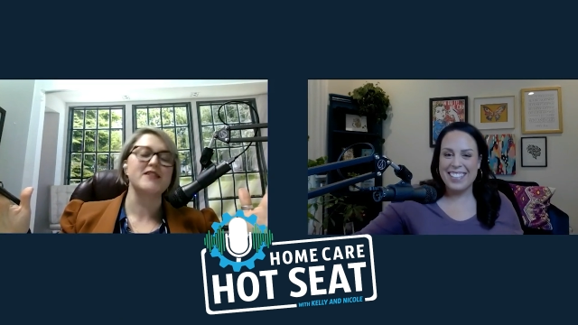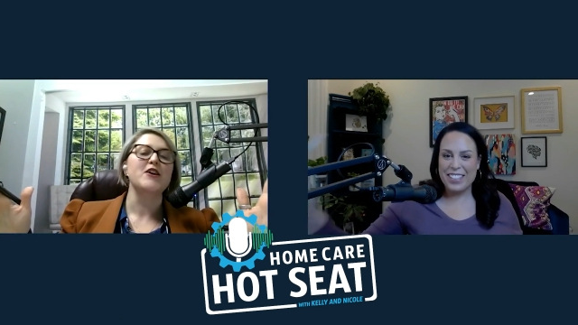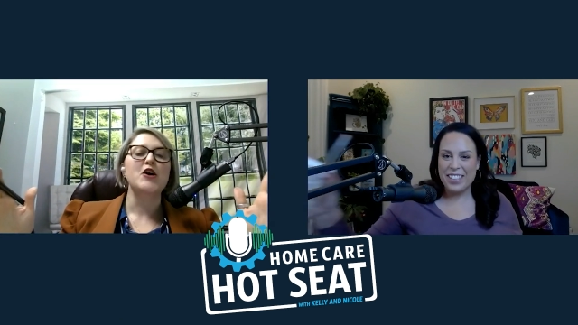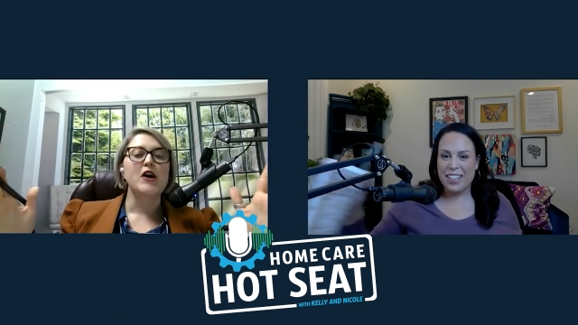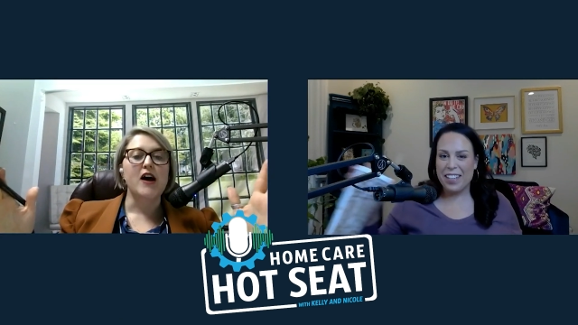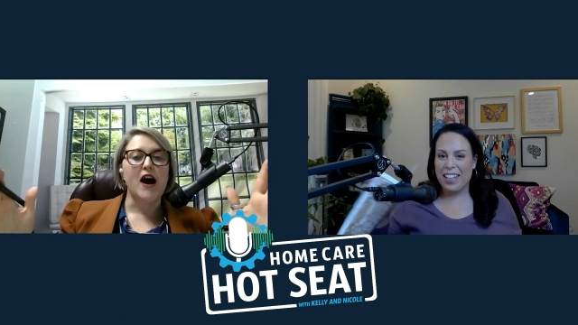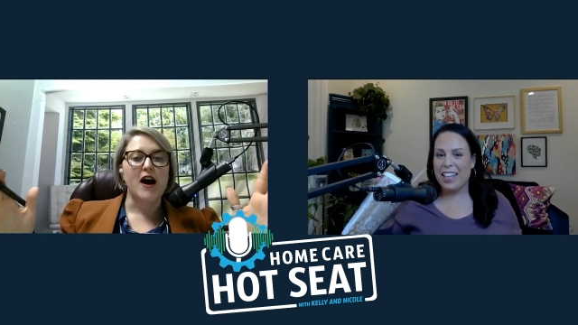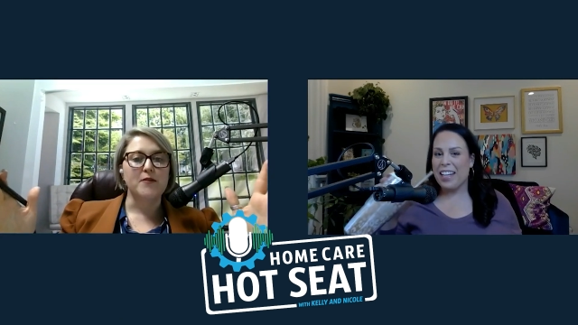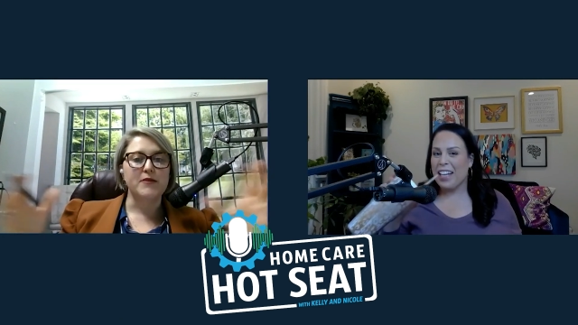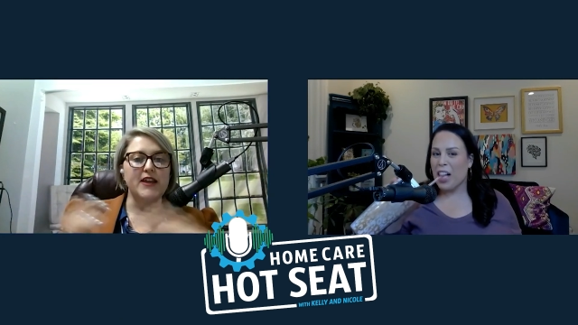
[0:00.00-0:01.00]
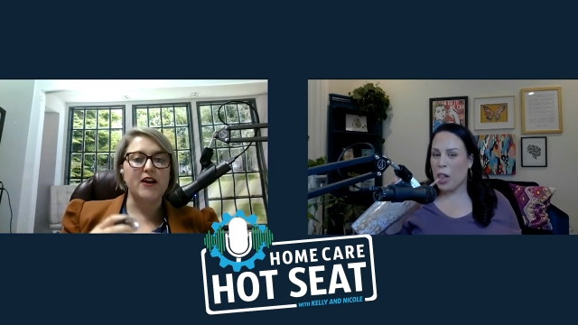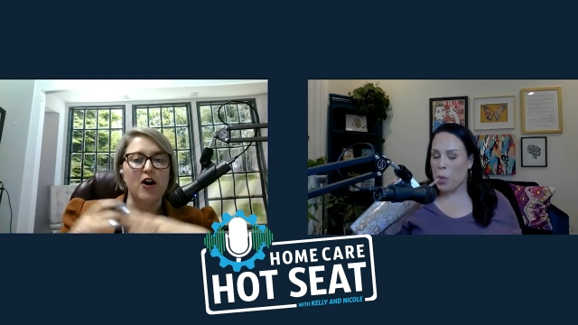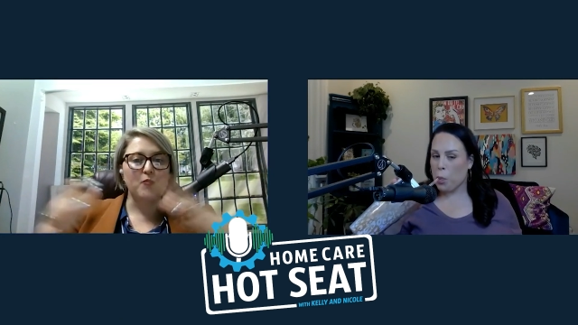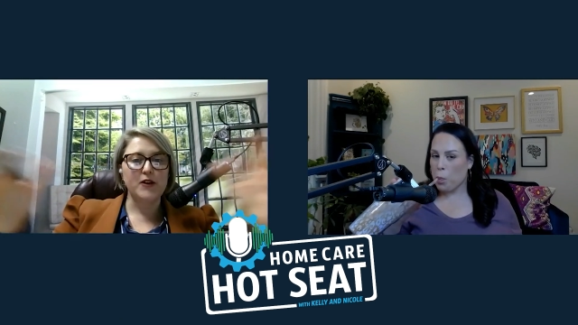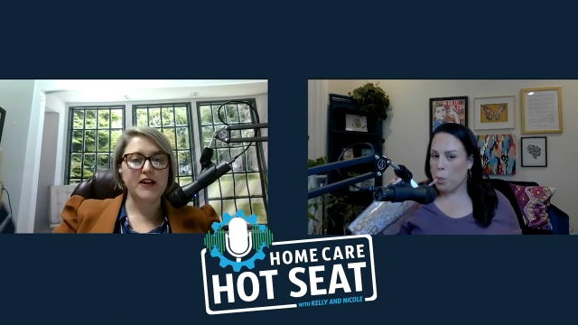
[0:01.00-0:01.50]
Speaker 1: with. Um, they
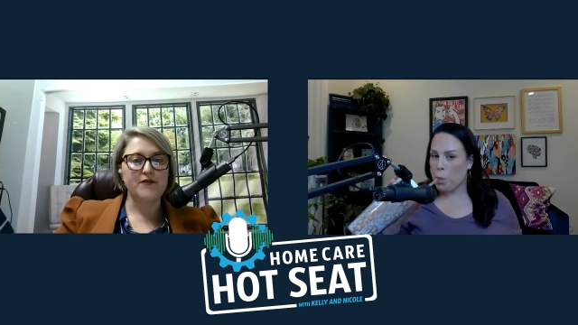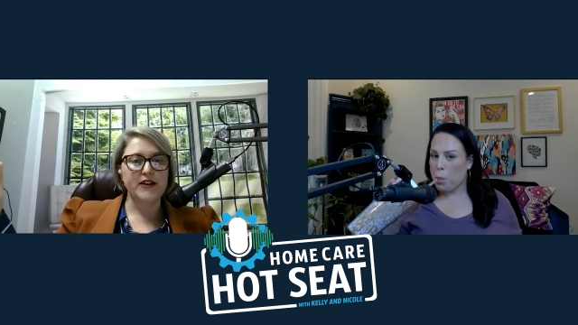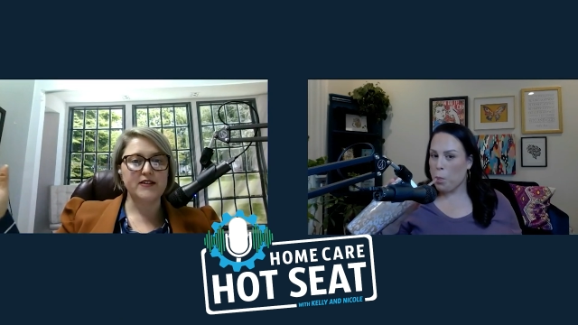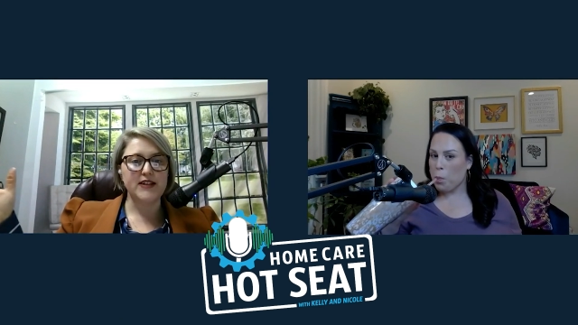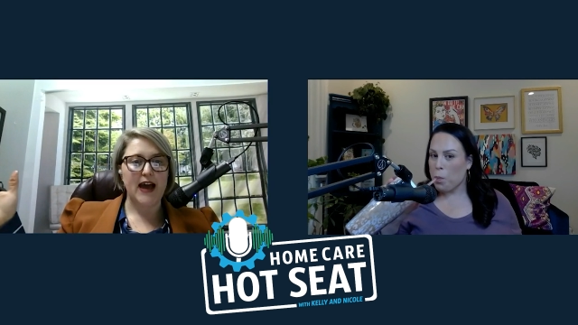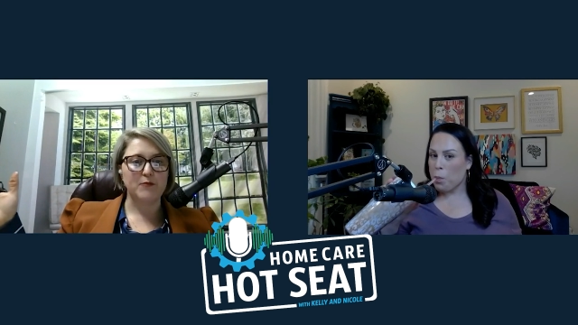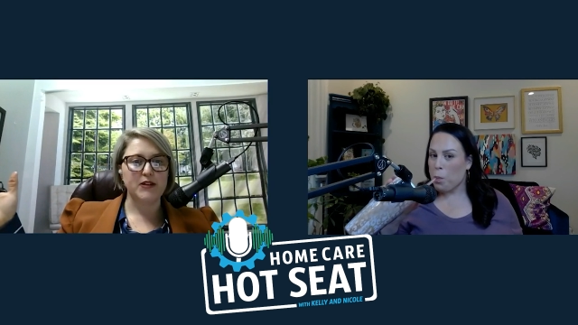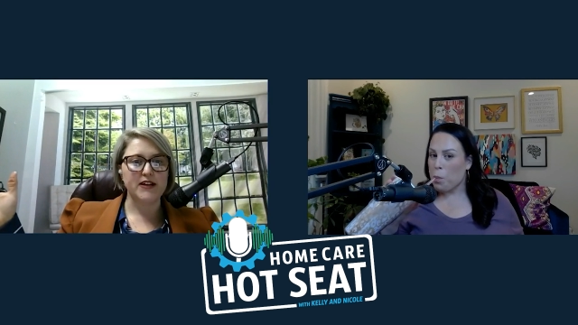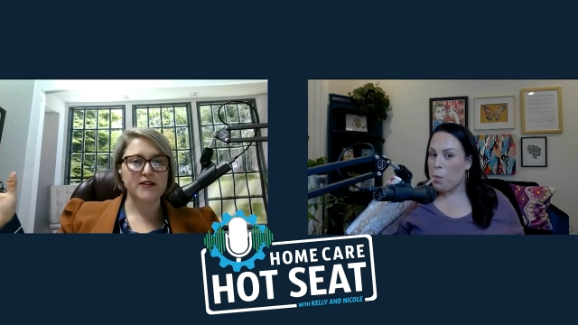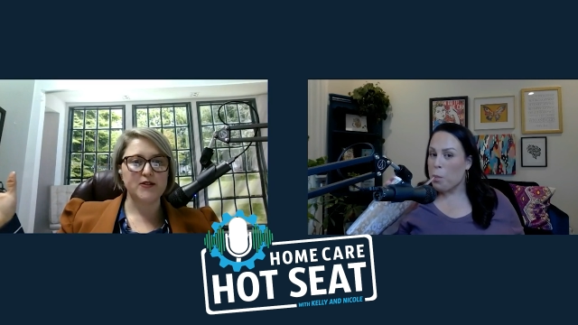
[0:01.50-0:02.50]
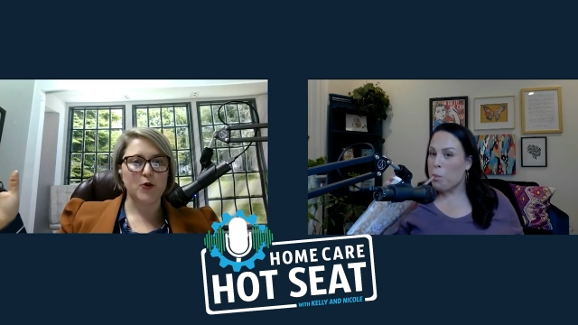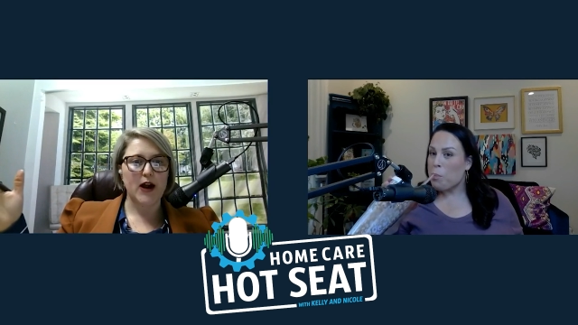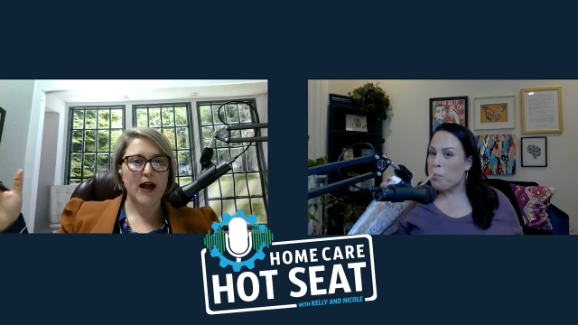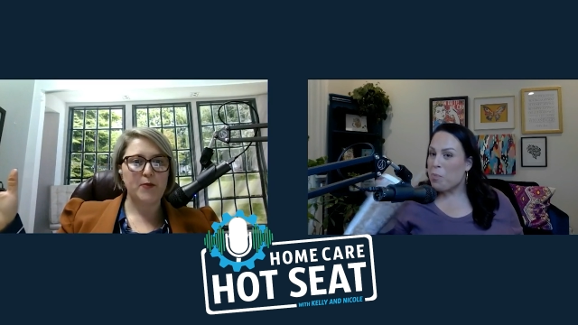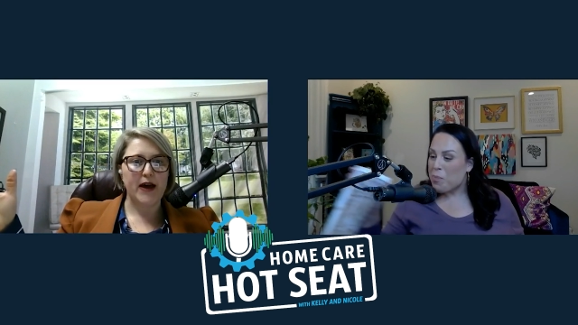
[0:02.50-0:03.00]
all were given tablets
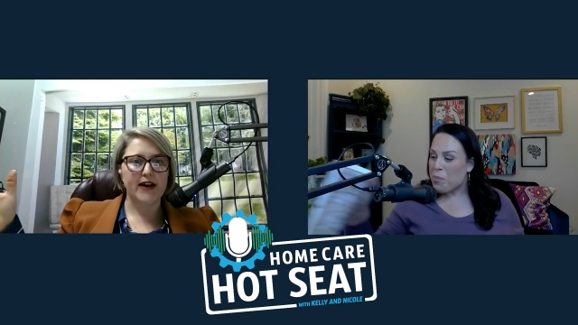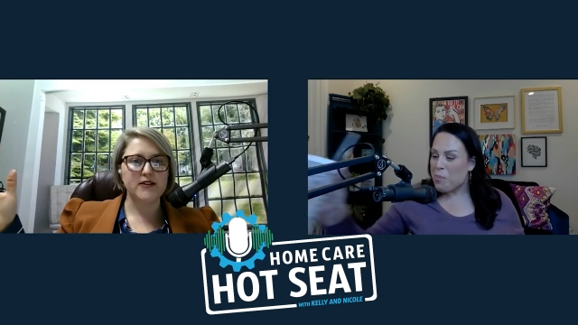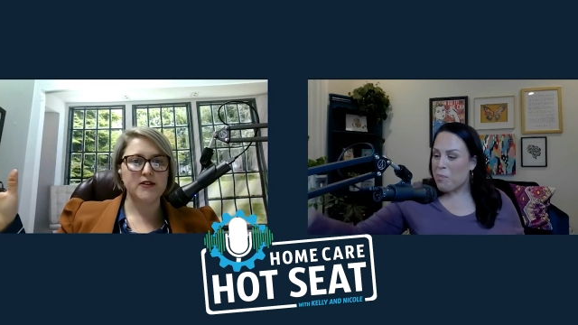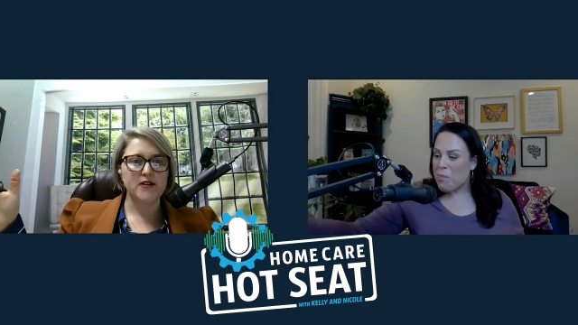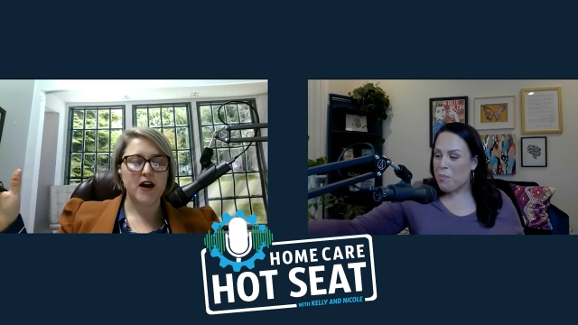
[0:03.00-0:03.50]
or iPads.